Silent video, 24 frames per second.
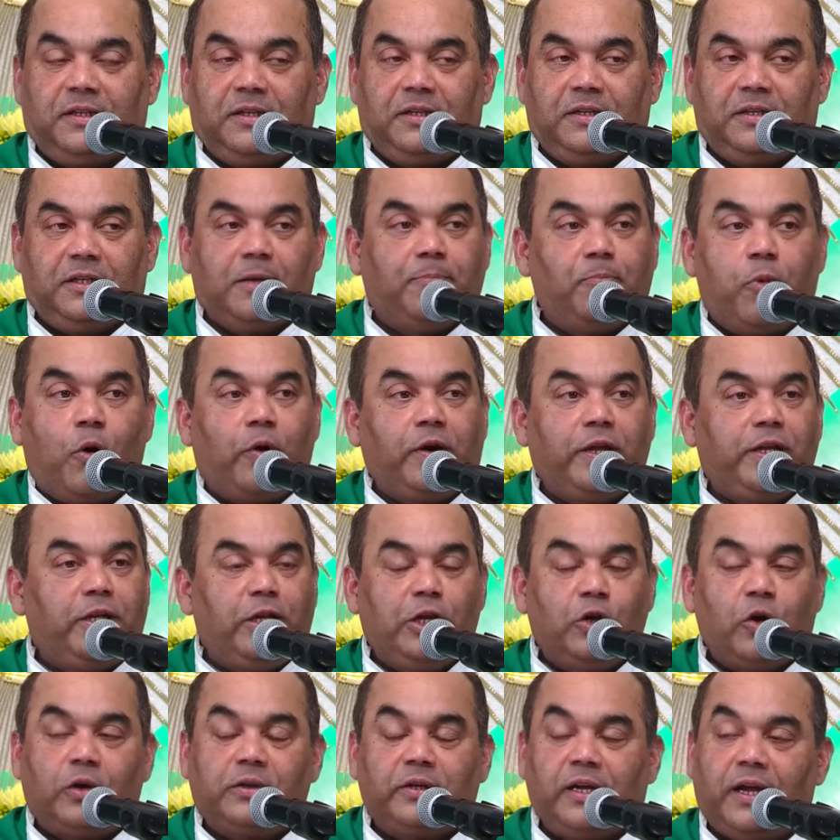The body did
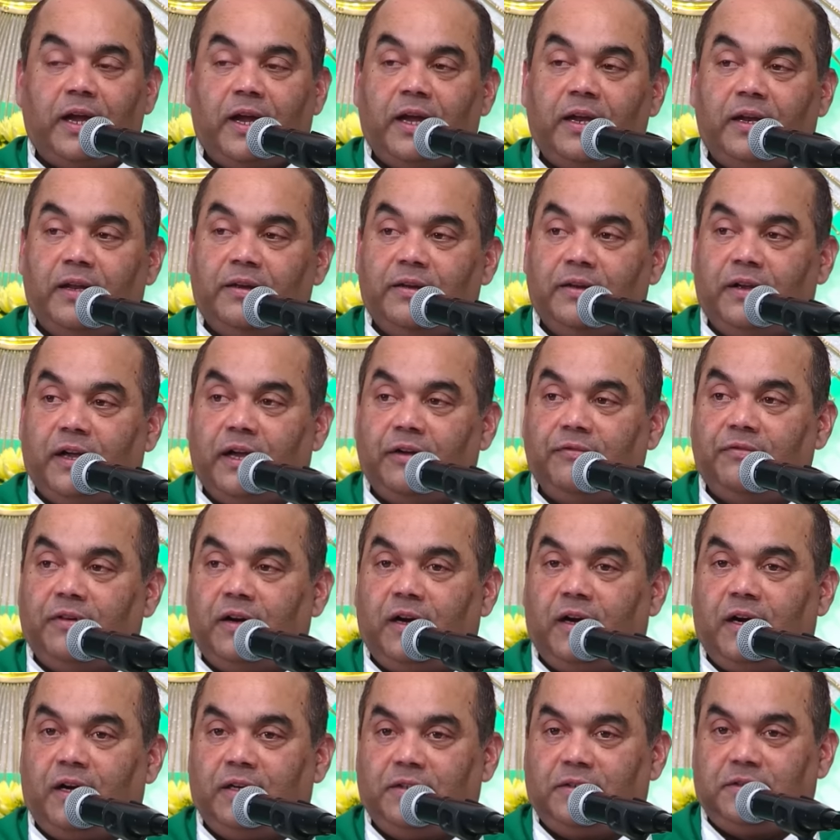not have a
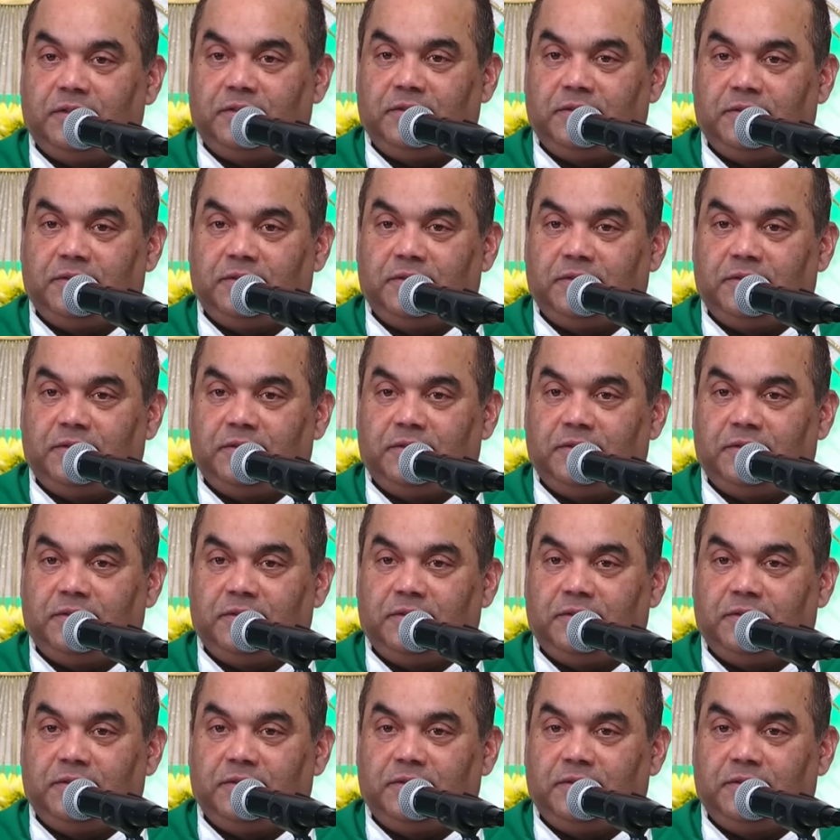heart.